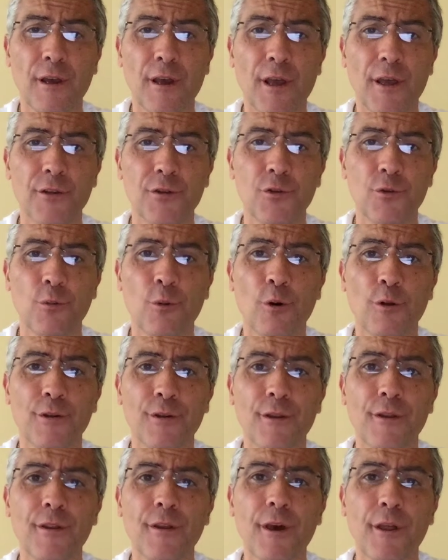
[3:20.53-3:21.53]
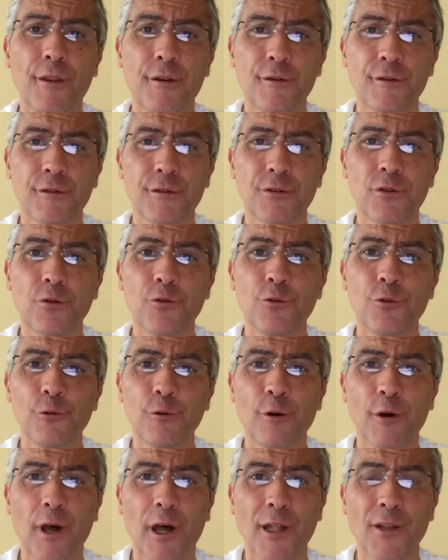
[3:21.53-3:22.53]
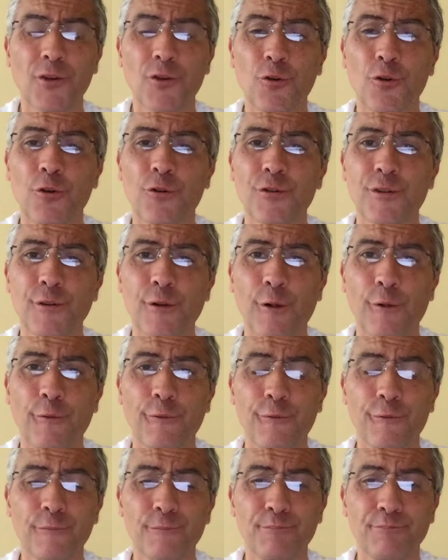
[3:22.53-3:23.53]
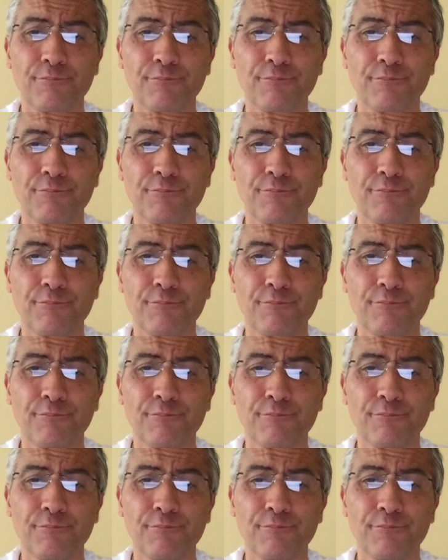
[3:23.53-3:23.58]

as you want the others to do unto yourself.